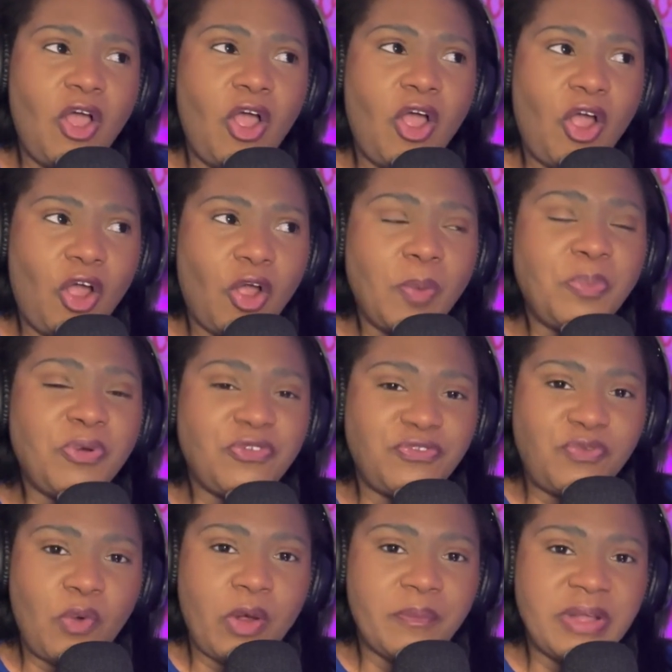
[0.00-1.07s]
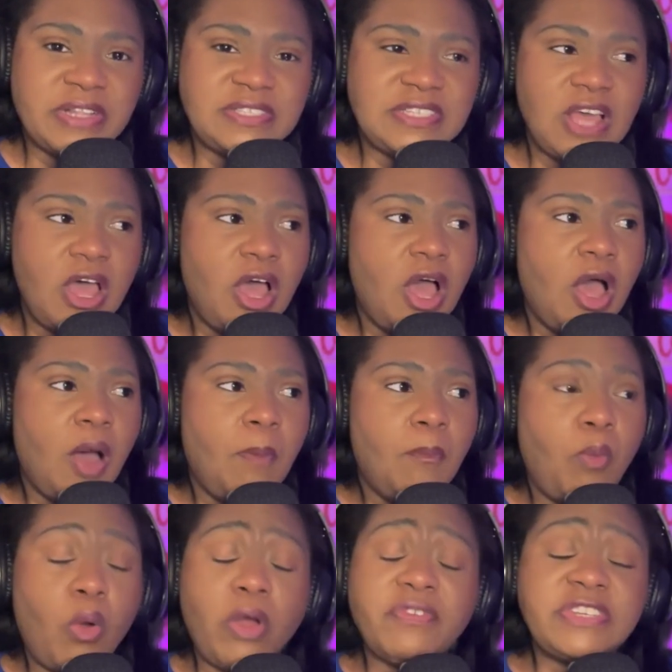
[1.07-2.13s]
her performance
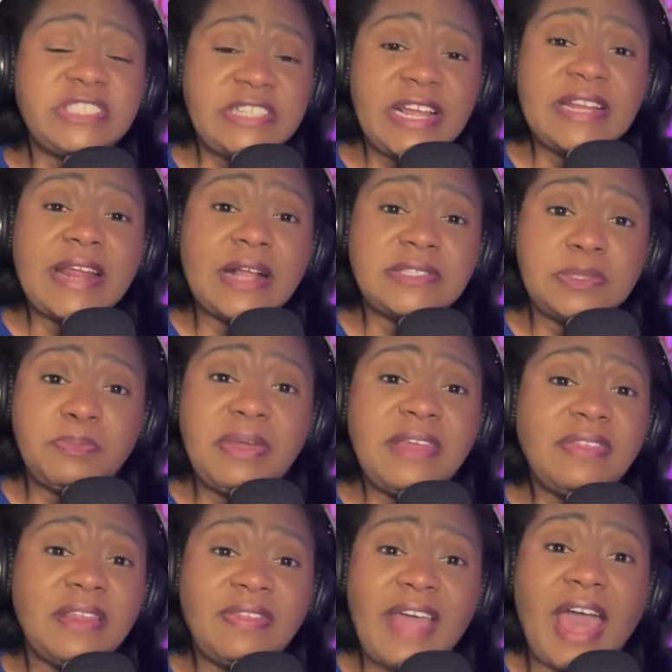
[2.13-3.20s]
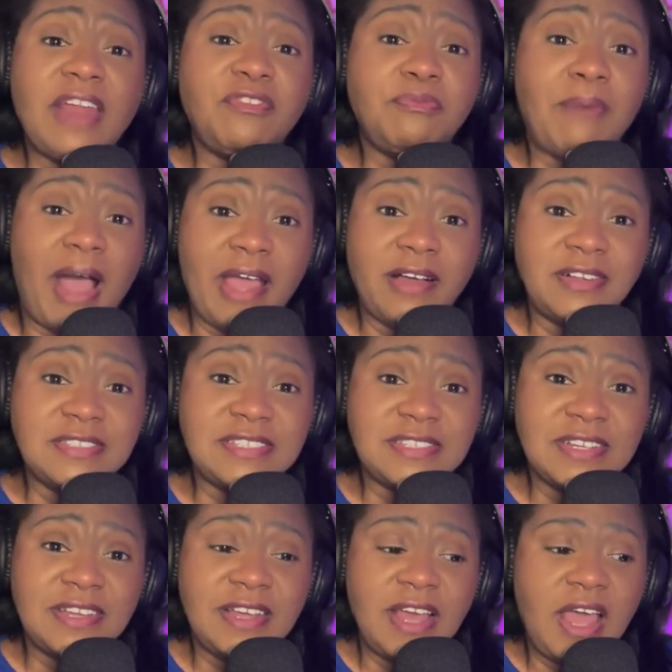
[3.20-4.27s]
more of a standout to me than that of Miles.
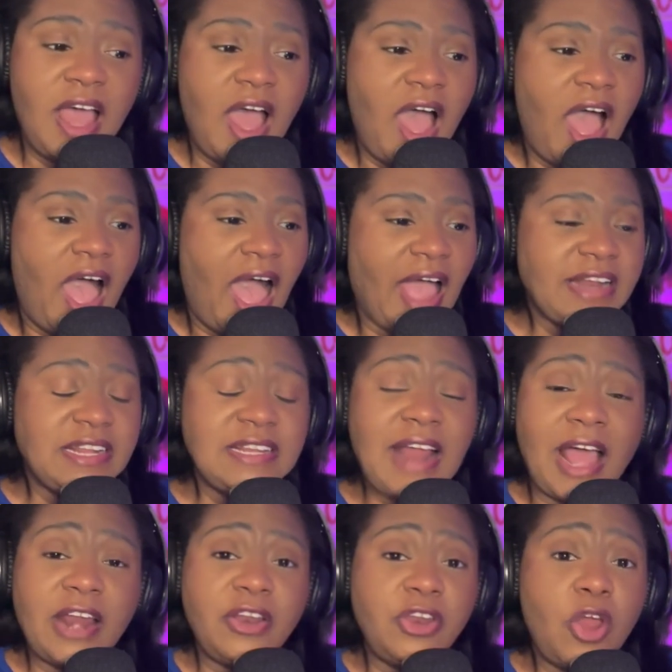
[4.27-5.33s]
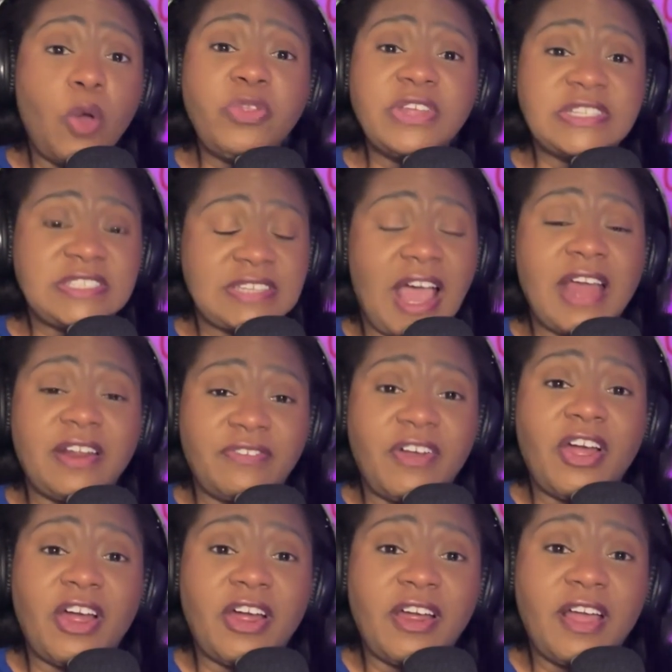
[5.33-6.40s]
I did not know this side of
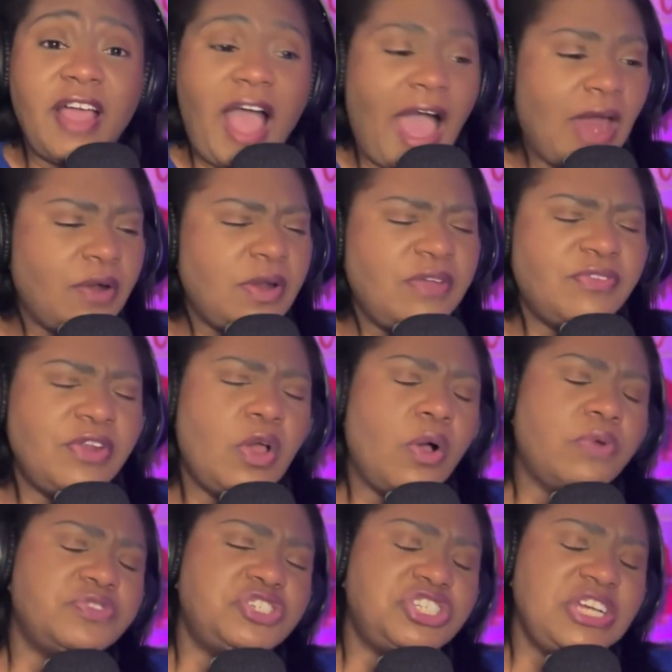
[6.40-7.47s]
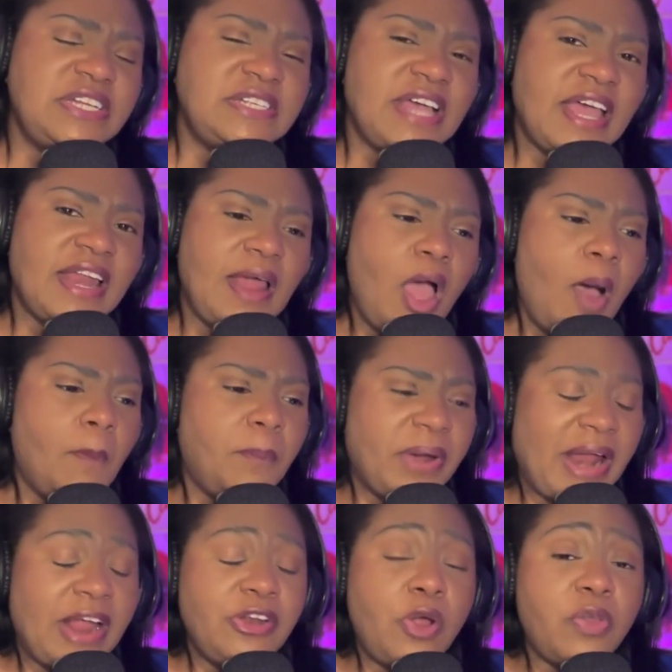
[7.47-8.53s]
her. I don't even know if she did,
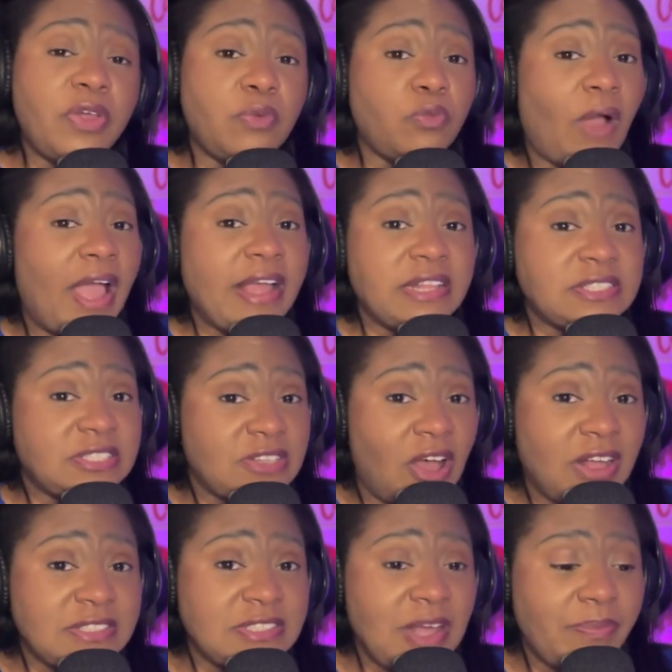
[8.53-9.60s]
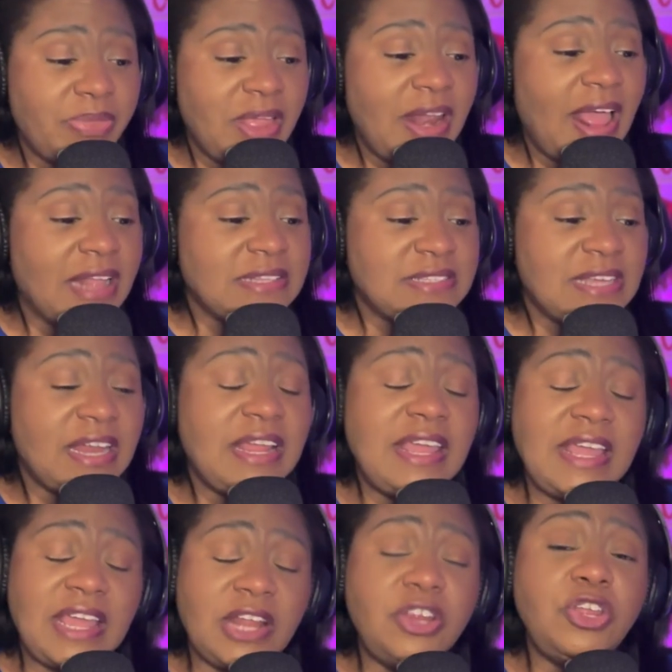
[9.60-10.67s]
but I know that Ryan saw something and said
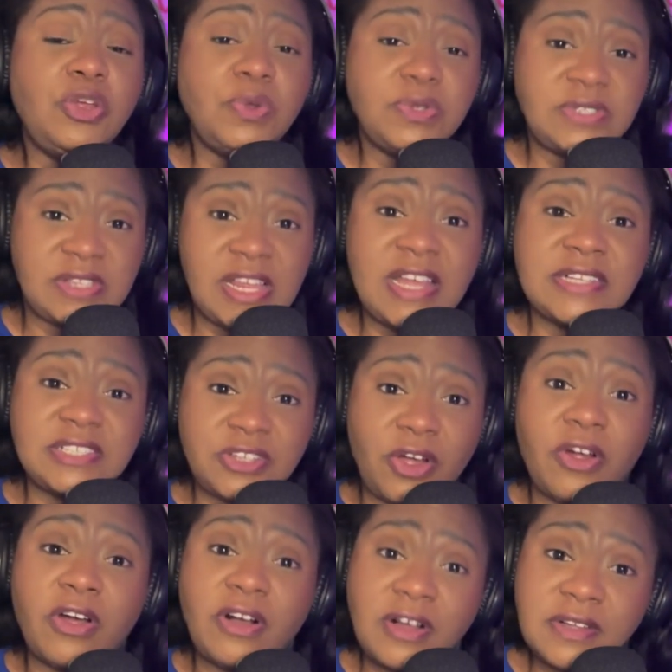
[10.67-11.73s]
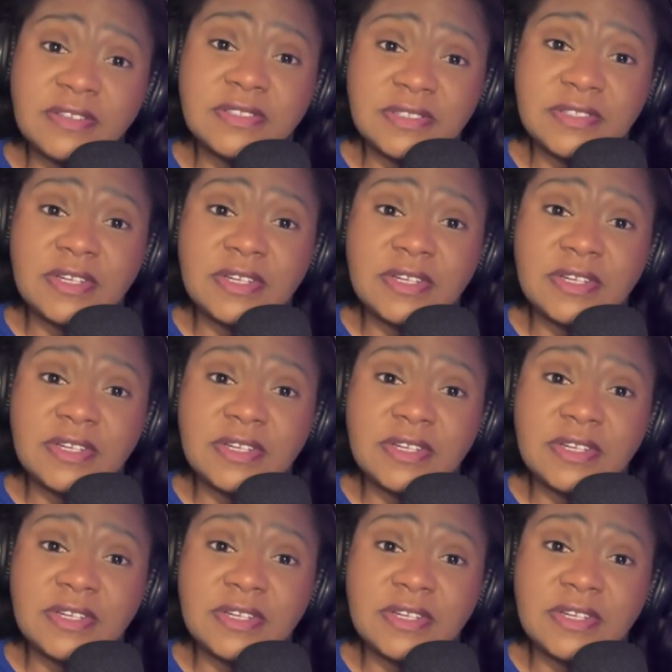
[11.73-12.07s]
he can use this girl